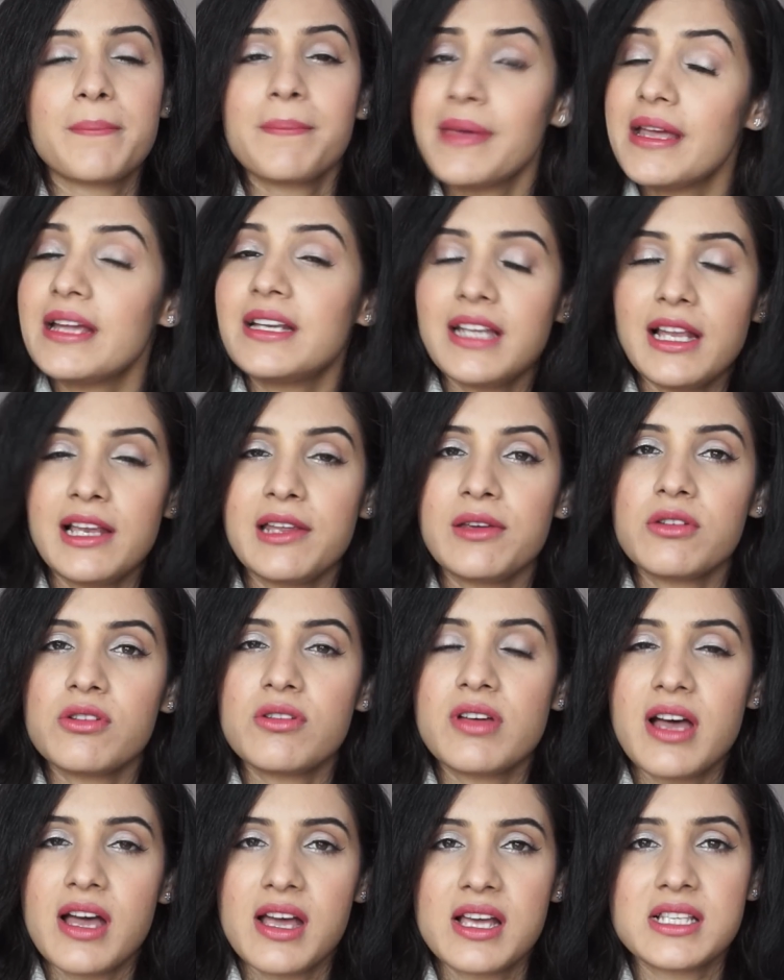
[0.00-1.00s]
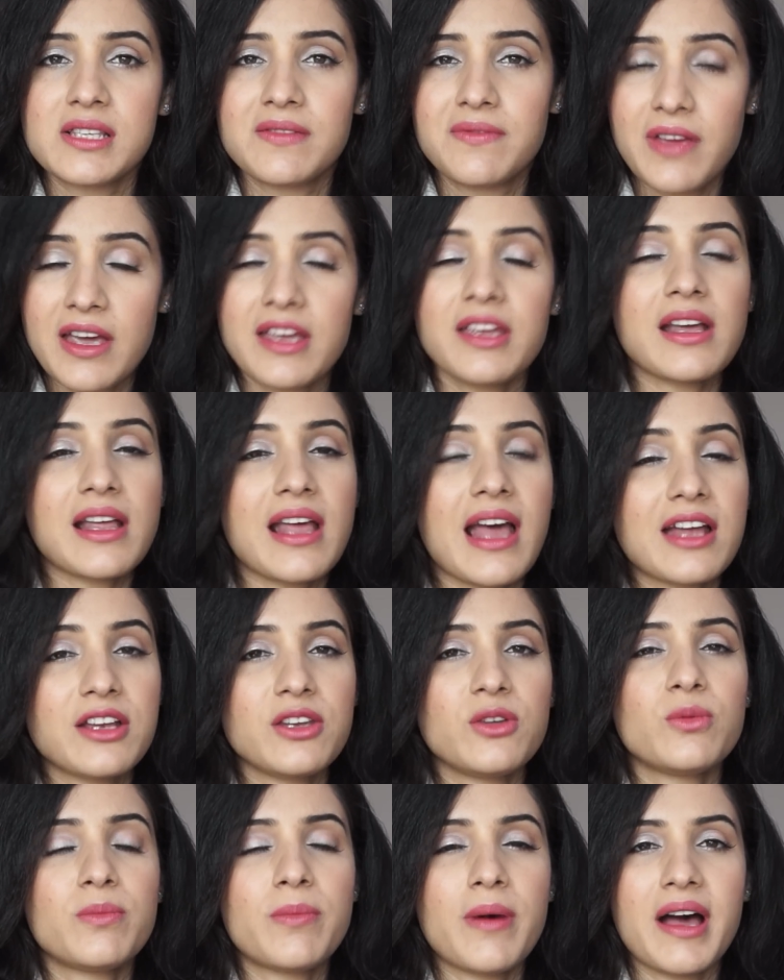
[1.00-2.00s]
me telling you guys where
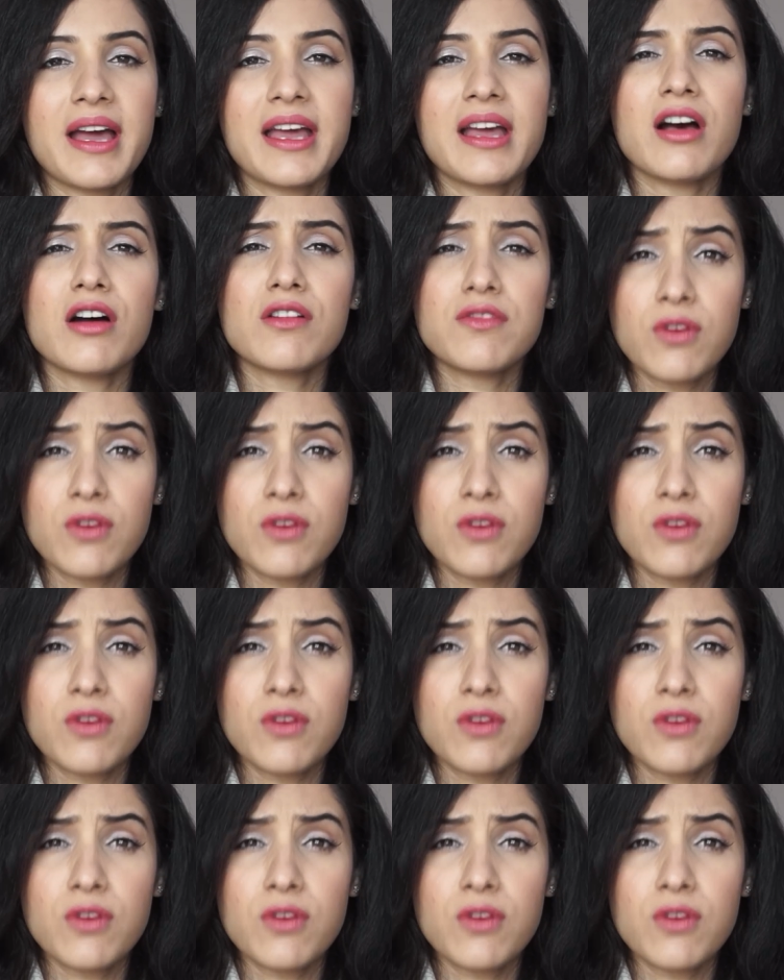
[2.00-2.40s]
can you buy